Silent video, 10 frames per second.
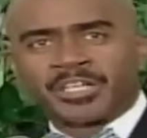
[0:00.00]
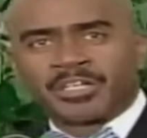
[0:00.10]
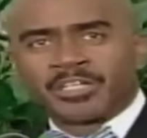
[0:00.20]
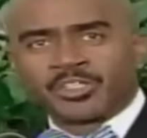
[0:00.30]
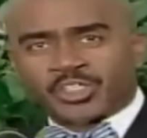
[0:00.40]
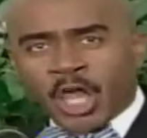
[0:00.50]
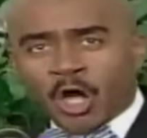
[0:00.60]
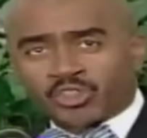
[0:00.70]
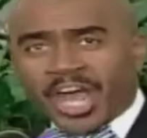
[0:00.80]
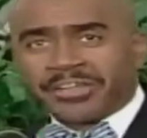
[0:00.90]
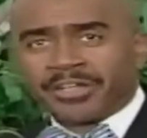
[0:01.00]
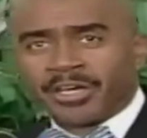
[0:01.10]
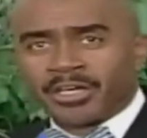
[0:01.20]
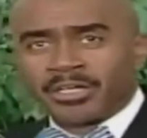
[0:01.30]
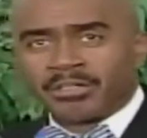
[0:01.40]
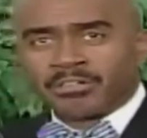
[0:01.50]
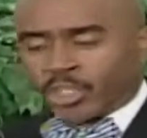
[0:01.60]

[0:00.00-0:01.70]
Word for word: Mm-hmm. Children, amen.